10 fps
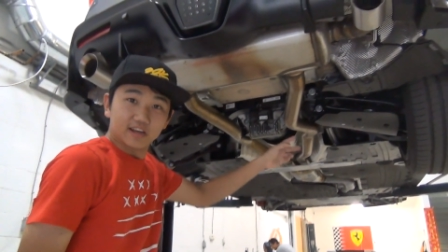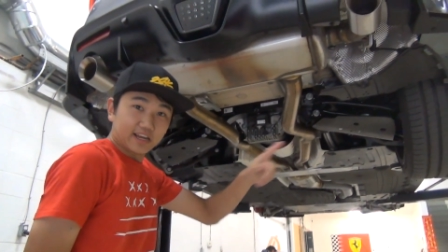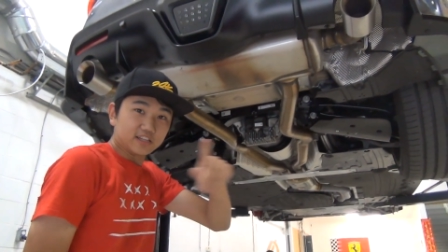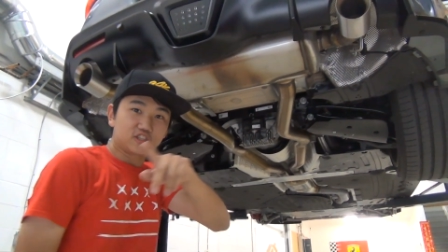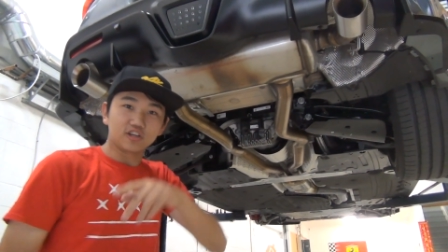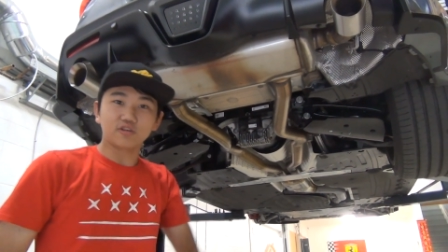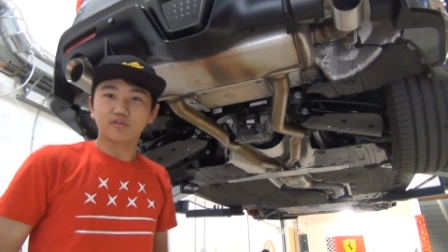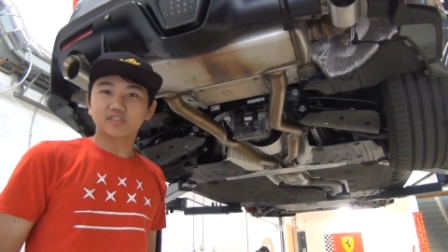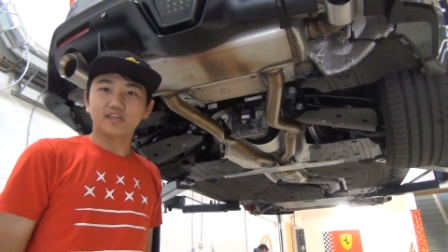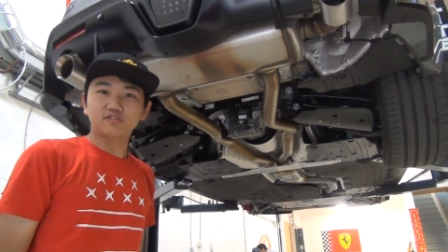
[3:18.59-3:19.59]
And you know
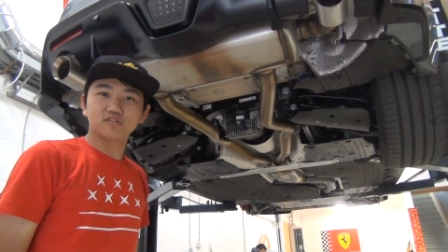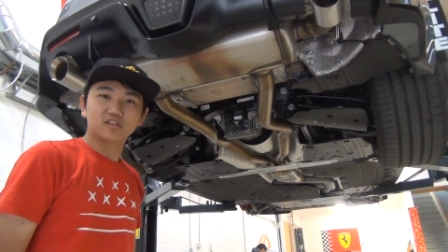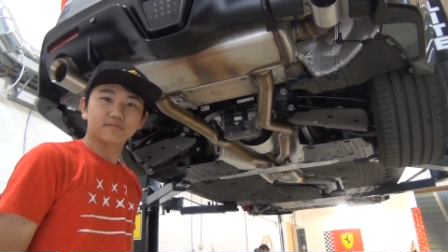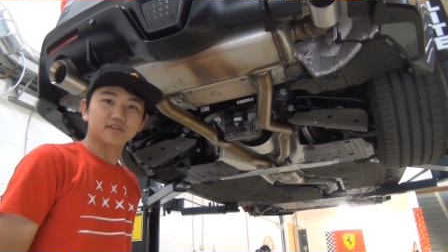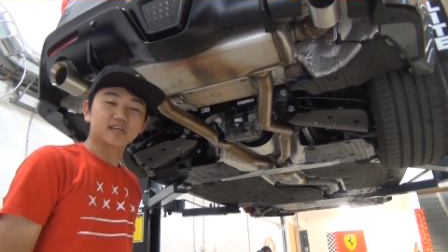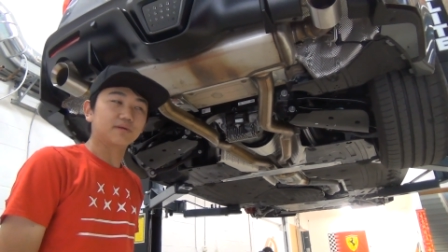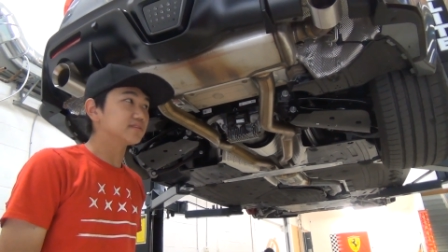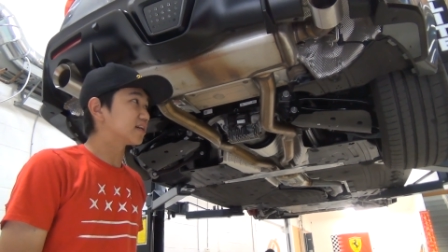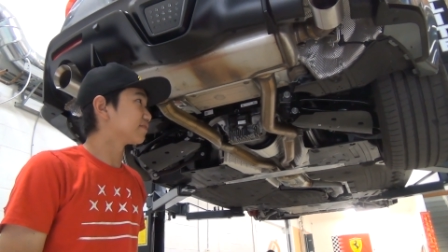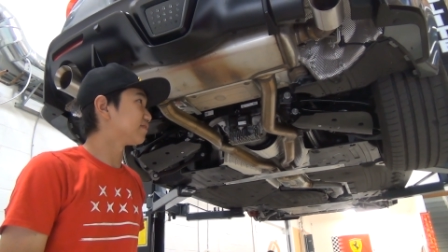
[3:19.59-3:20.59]
what's the interesting about time
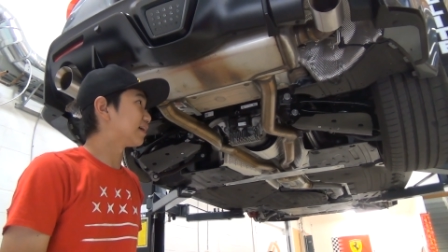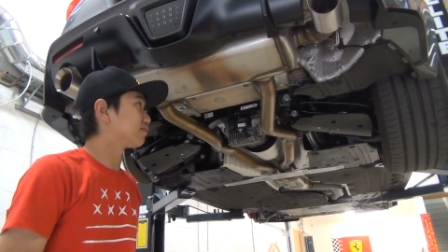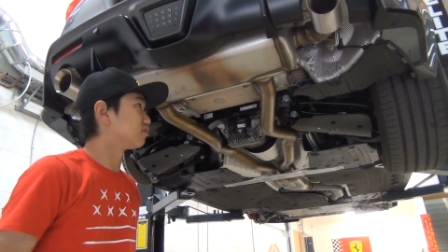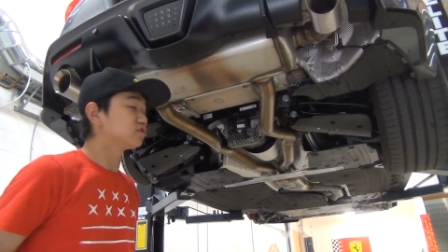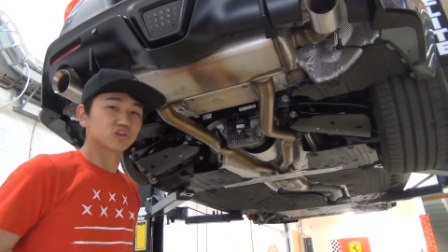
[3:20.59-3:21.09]
attack and flat floors?